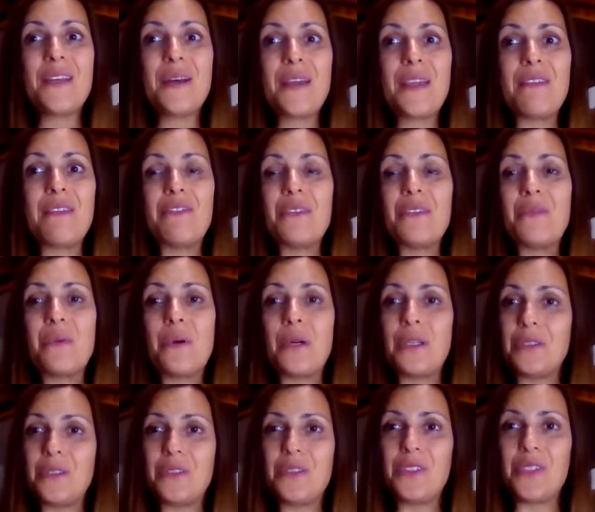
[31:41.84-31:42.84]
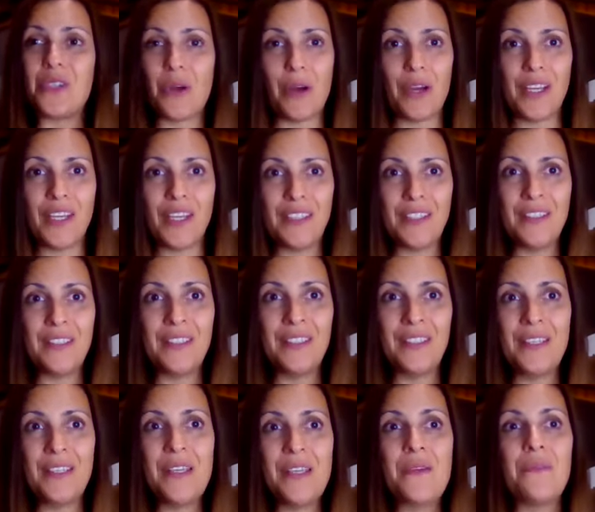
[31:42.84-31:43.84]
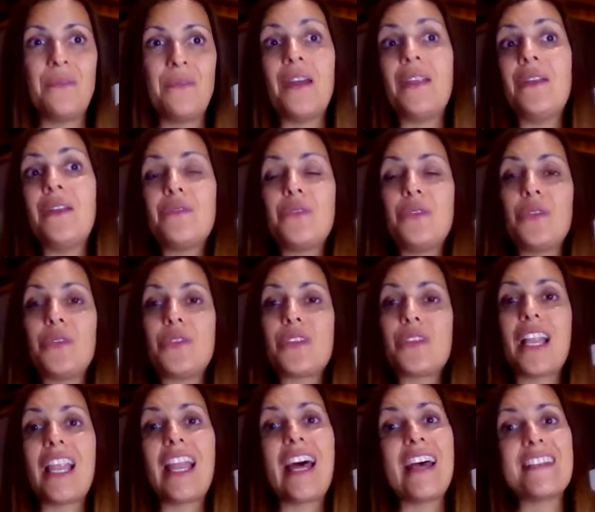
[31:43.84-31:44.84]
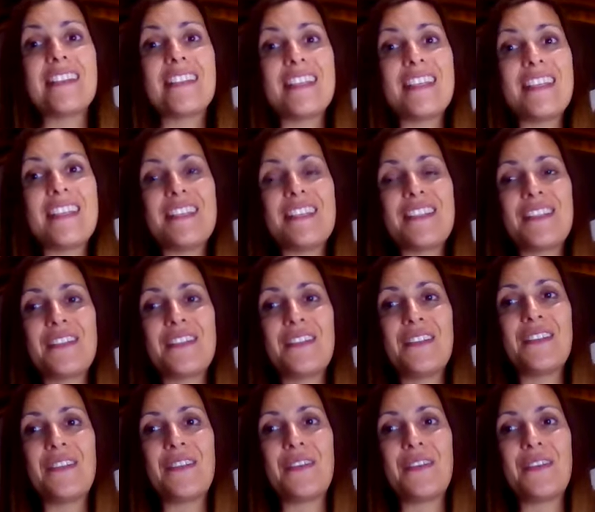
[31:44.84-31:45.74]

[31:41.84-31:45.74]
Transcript: So if you want to join one of those classes